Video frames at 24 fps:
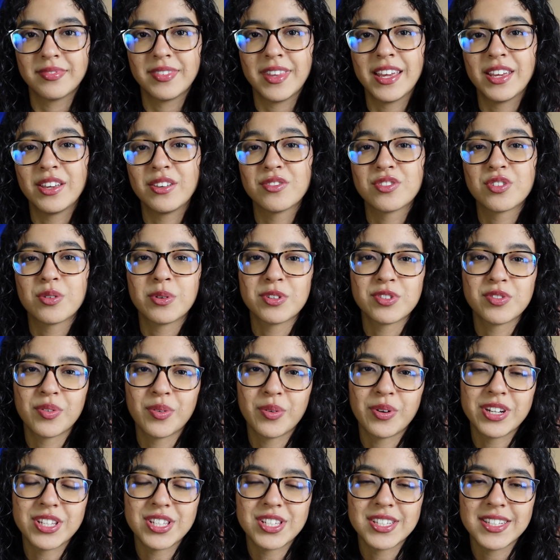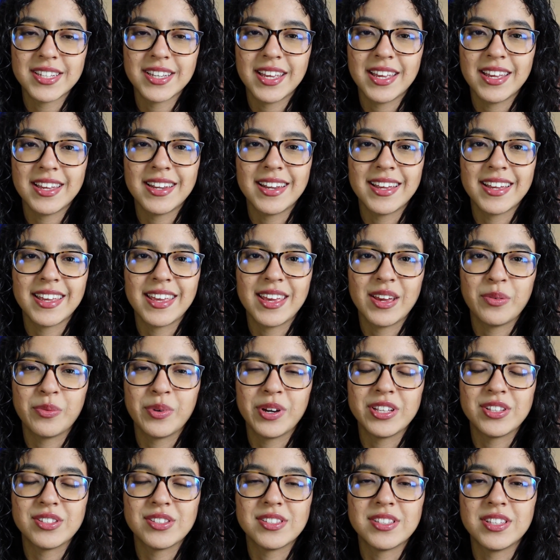Thank you so much for watching, and I can't
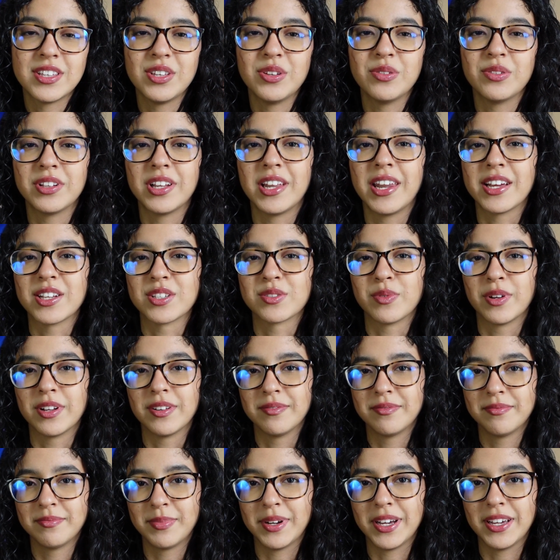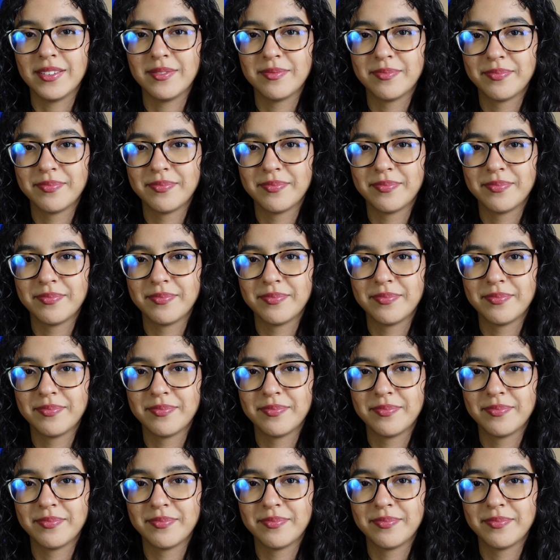wait to see you in the next one. Bye.